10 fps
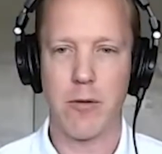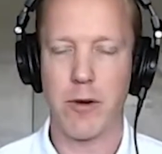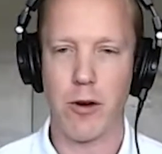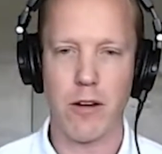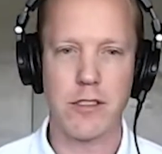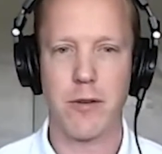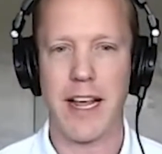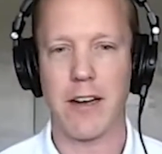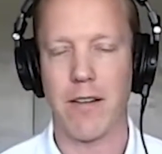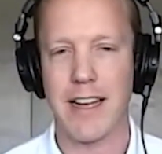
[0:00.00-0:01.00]
And we were also
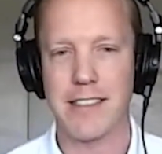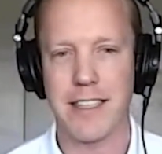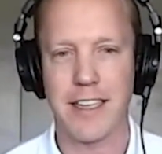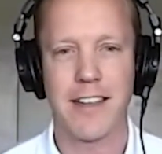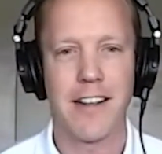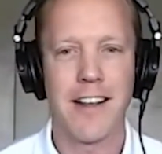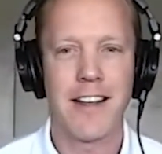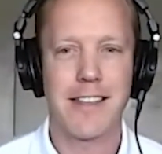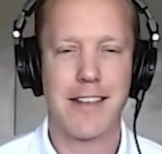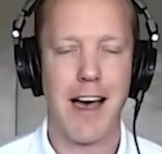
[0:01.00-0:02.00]
analyzing
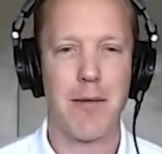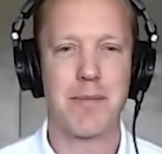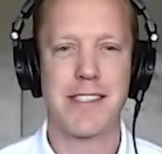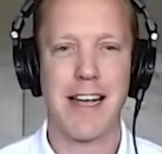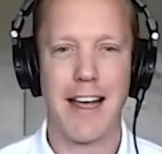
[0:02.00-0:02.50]
top